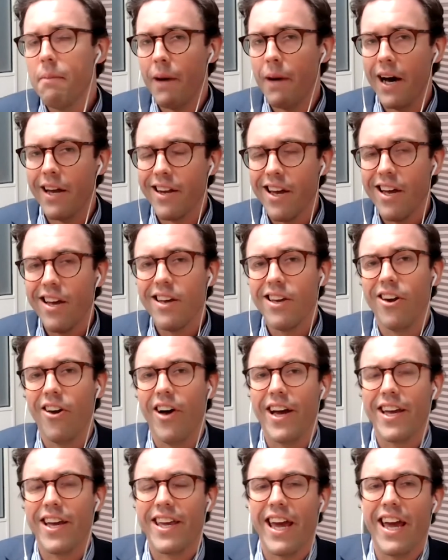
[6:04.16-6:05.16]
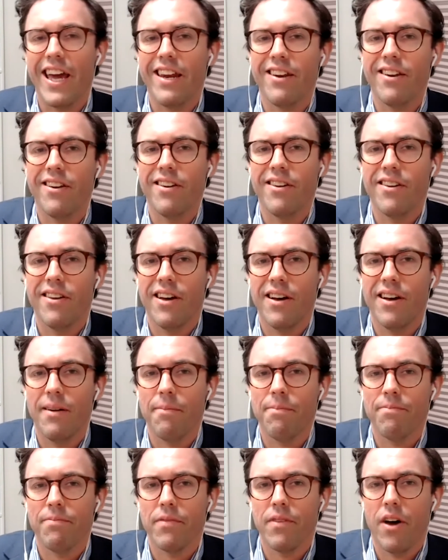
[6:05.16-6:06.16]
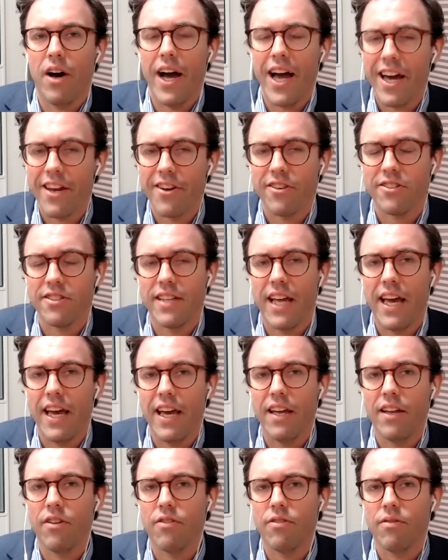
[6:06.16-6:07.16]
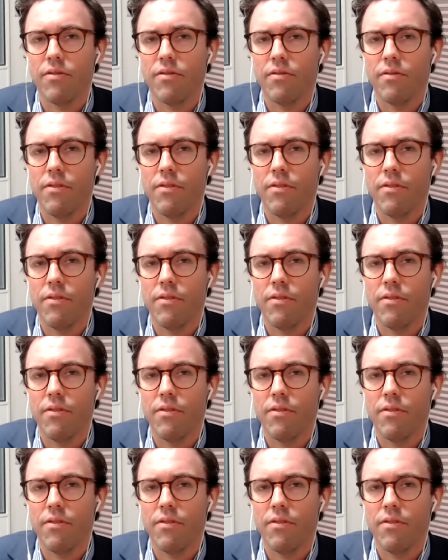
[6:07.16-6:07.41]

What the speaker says: But, you know, again, I understand